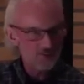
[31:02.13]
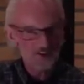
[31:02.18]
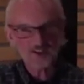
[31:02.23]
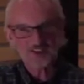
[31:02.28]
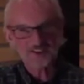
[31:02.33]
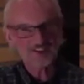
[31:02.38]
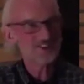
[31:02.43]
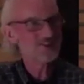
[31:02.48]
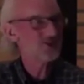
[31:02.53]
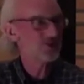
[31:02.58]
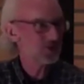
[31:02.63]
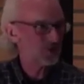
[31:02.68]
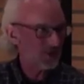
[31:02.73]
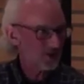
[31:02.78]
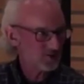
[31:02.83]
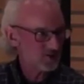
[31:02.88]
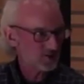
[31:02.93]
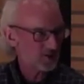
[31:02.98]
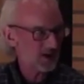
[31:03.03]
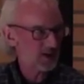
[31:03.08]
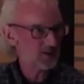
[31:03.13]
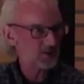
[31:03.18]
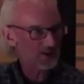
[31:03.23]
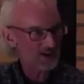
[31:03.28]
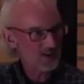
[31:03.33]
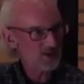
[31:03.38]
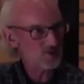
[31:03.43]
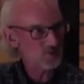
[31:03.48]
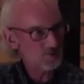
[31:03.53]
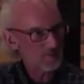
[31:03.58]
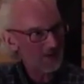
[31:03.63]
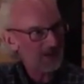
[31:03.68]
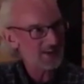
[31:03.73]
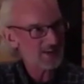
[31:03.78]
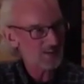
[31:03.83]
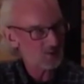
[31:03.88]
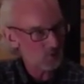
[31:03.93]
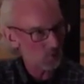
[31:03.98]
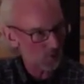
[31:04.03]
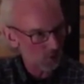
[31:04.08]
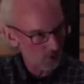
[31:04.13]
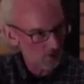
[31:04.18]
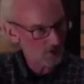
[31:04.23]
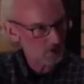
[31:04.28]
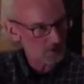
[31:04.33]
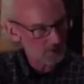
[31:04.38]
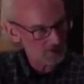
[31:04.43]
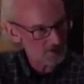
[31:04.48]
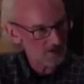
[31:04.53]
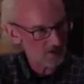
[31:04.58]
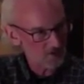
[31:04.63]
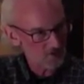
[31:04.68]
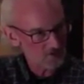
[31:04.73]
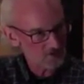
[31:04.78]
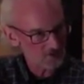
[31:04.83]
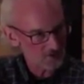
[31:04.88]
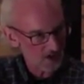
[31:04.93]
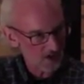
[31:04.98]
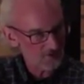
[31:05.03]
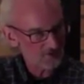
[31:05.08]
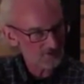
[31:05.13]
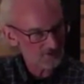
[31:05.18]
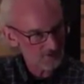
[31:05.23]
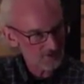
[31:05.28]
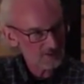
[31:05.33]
fit it into the rest of the record? Can you make it work with the other stuff?